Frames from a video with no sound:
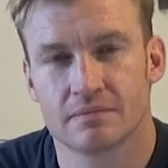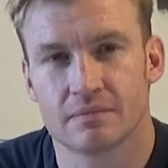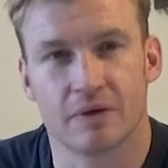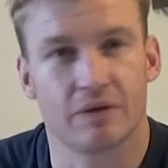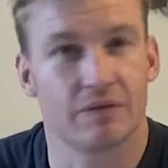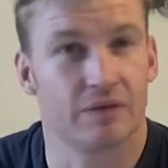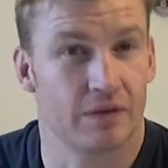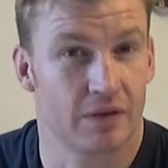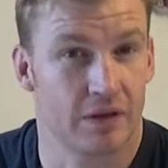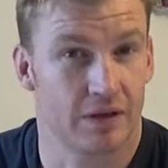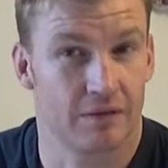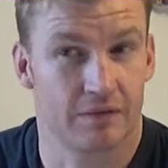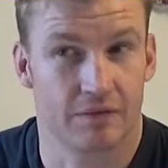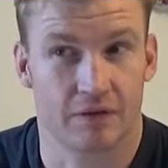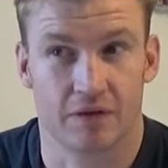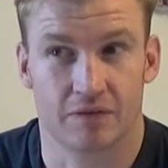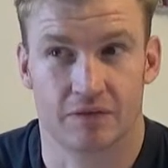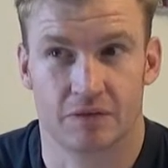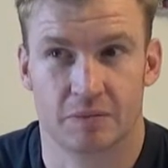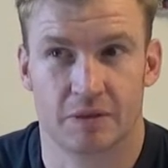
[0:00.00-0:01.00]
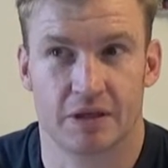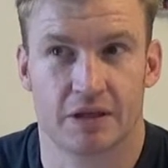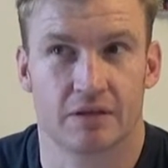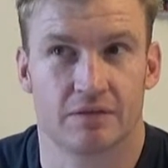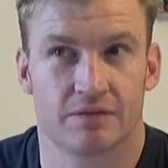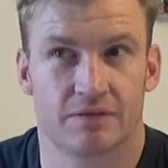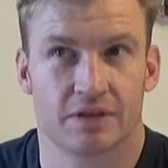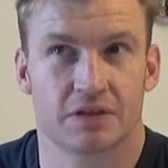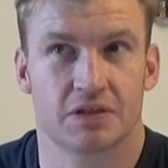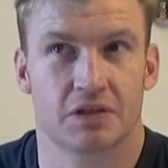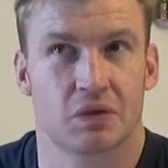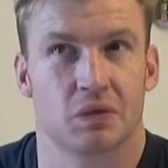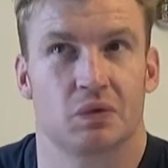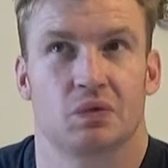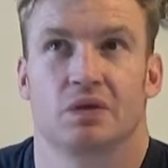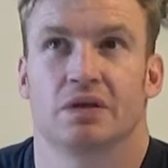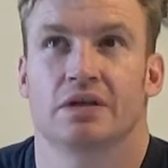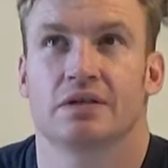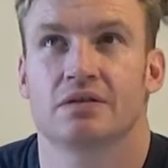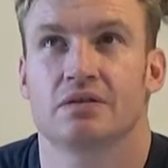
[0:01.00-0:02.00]
But if you think of speaking of physical
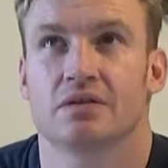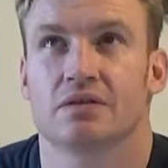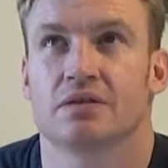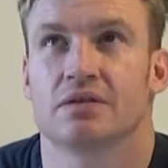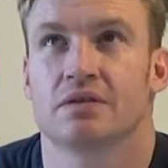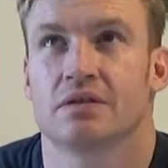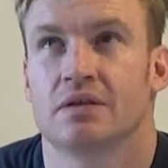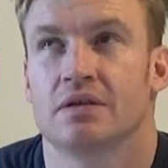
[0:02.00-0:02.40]
things,